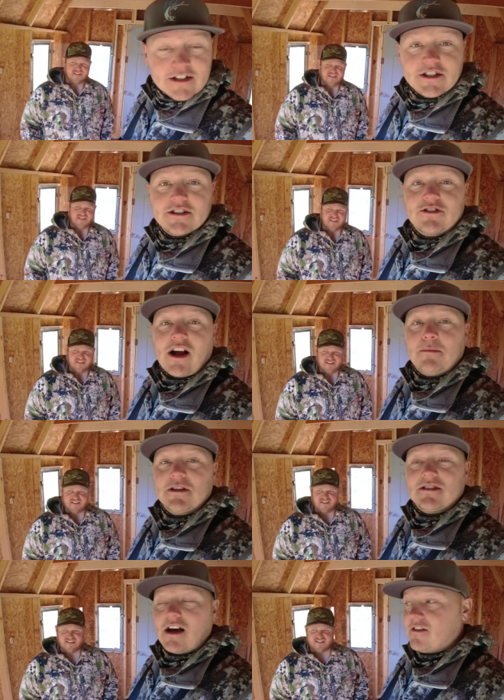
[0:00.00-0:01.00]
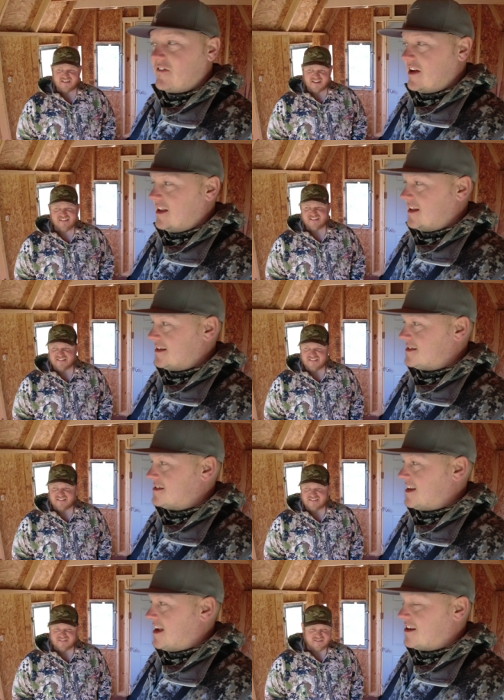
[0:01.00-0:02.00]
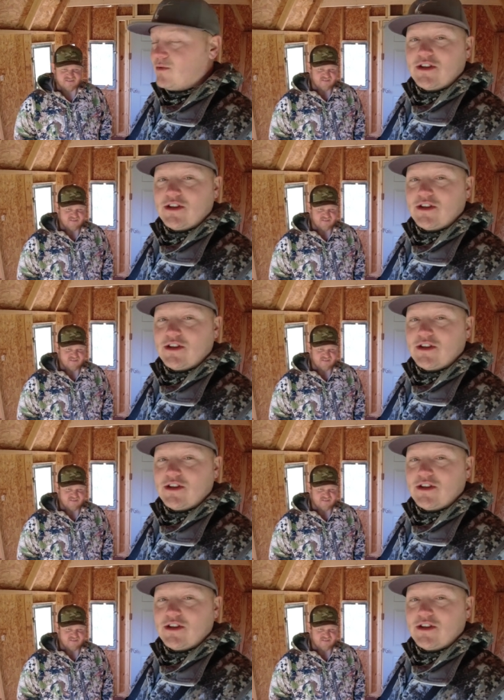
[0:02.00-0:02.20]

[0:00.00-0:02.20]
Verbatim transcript: just dropped us off at his stand.